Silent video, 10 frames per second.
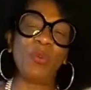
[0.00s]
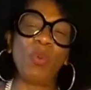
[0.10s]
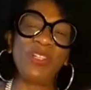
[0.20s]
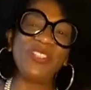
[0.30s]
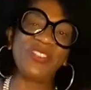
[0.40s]

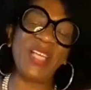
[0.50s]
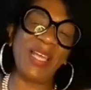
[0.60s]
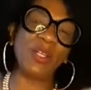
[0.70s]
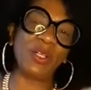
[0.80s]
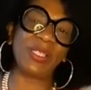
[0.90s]
What does
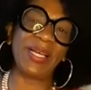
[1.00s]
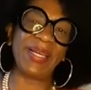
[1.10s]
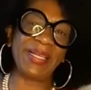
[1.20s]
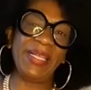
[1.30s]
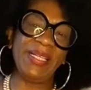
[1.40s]
that look like
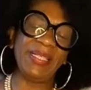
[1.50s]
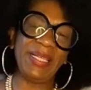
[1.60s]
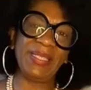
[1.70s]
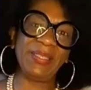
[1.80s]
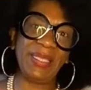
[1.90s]

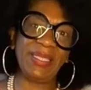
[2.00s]
in